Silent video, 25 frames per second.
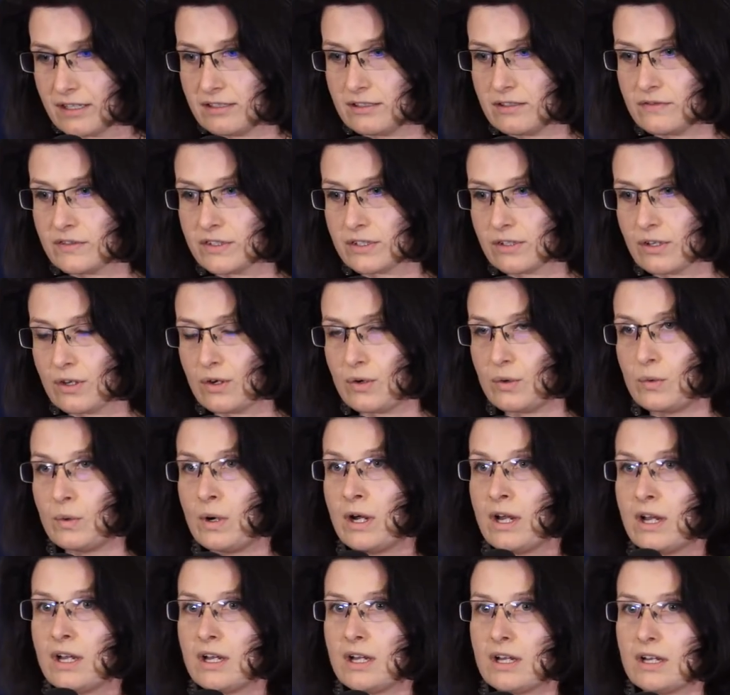And if
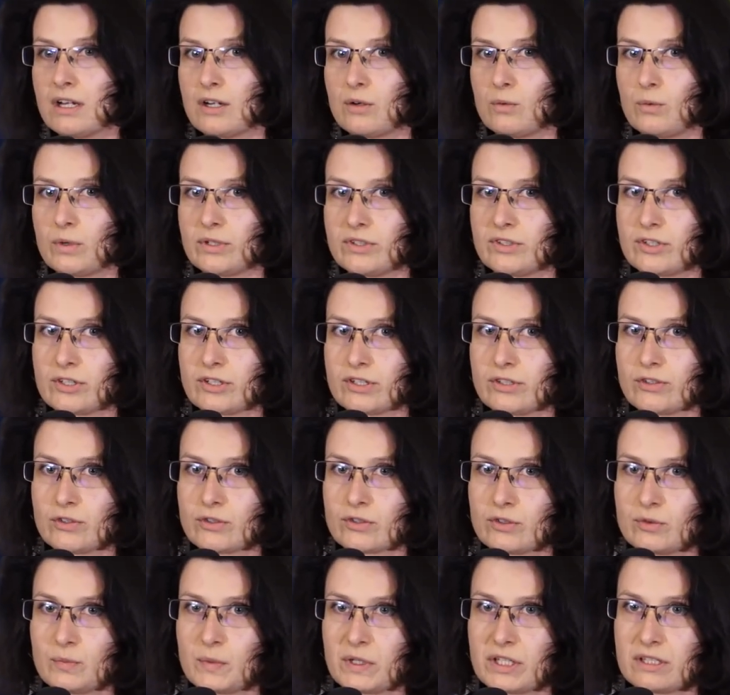so, whether it
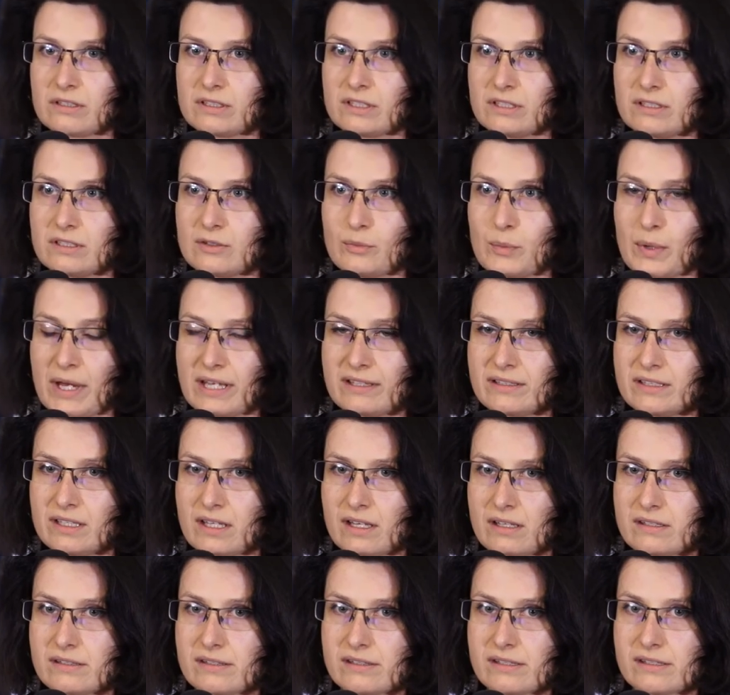should be an
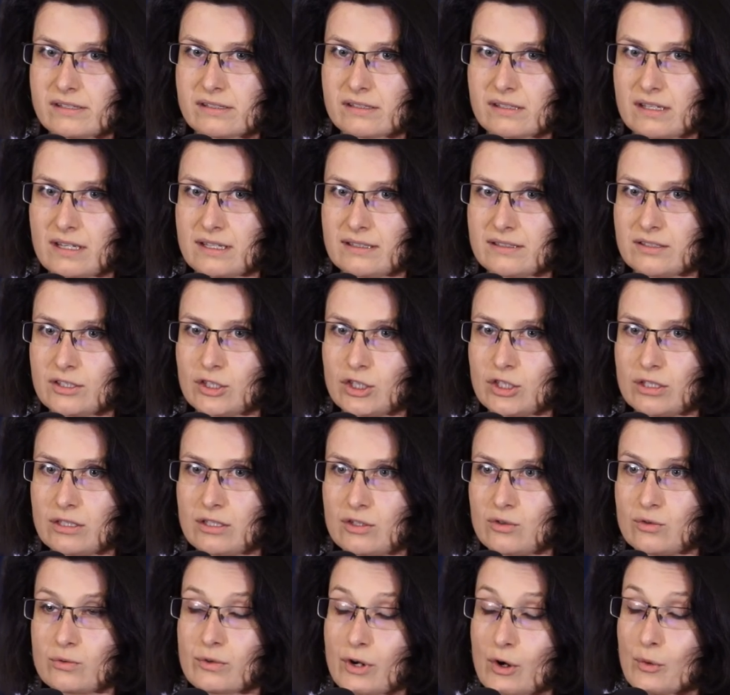independence at
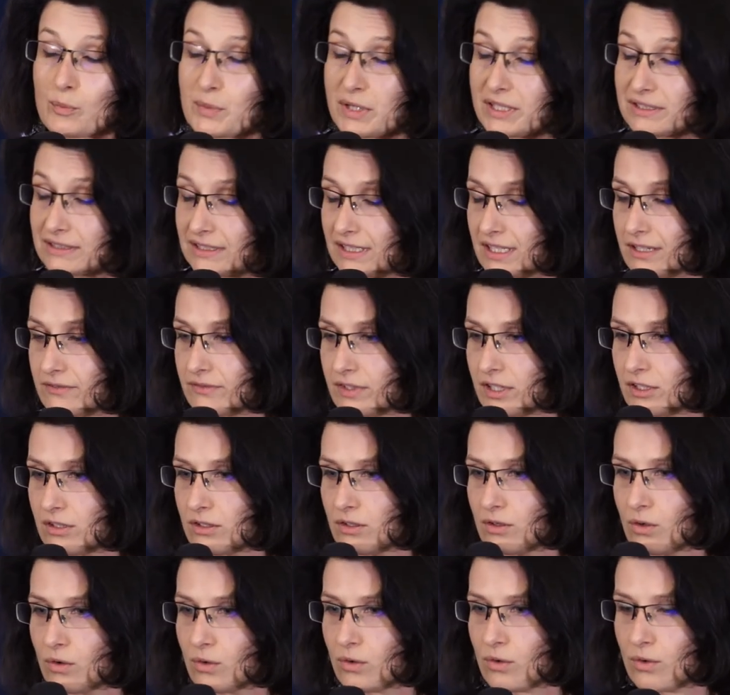European
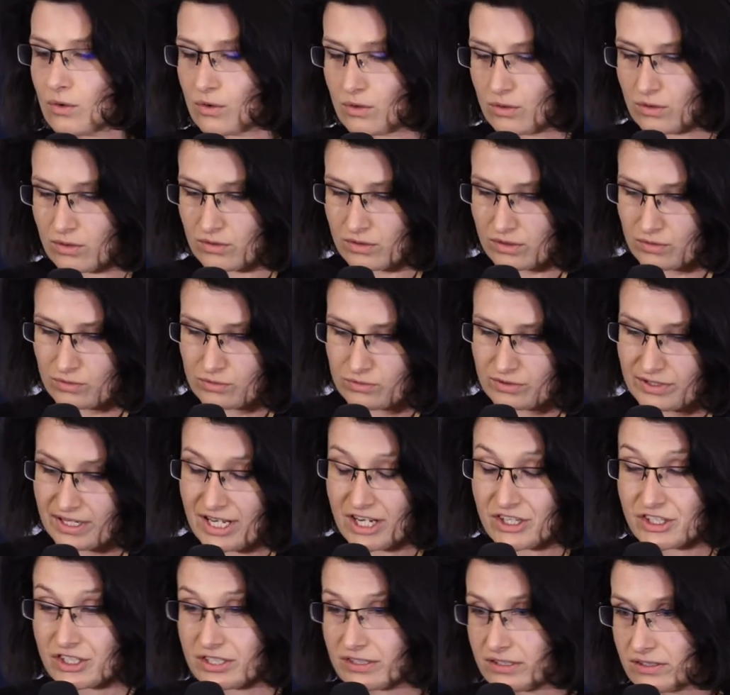level or
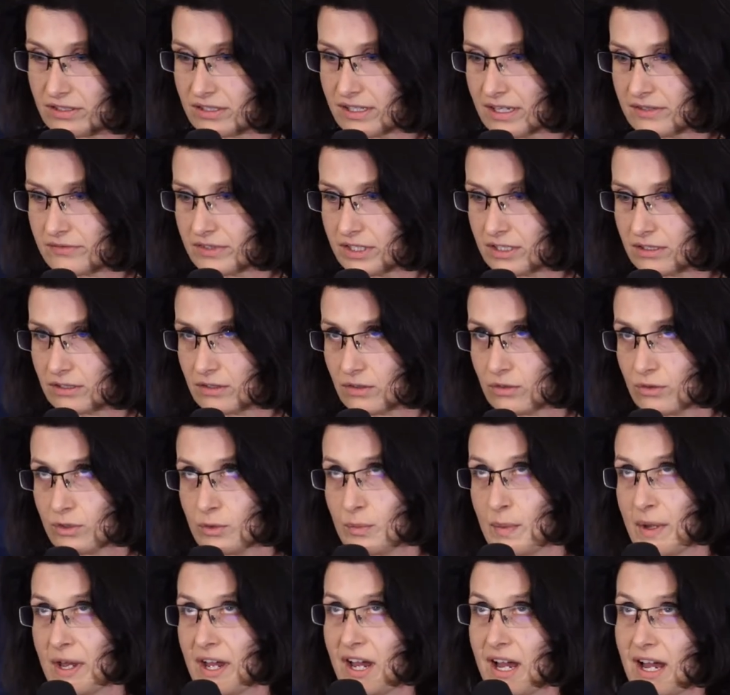national level,
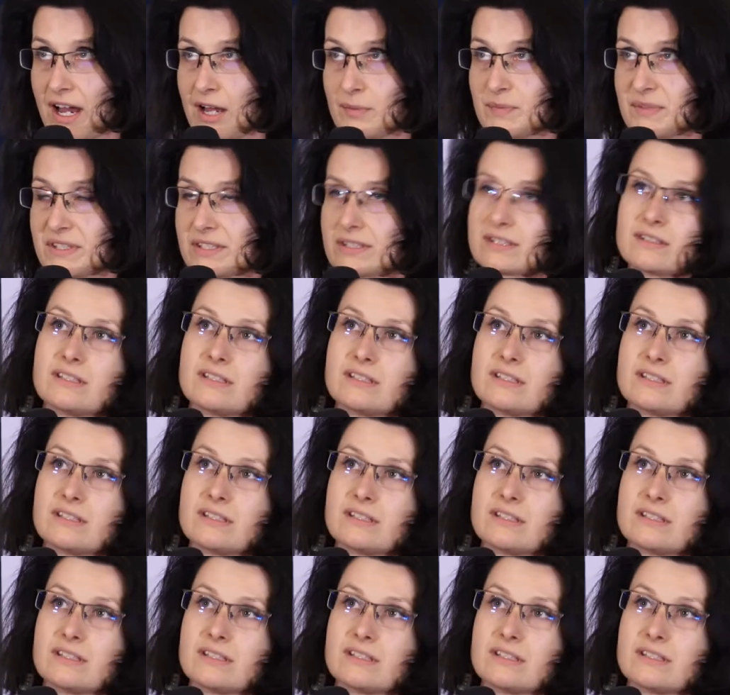or perhaps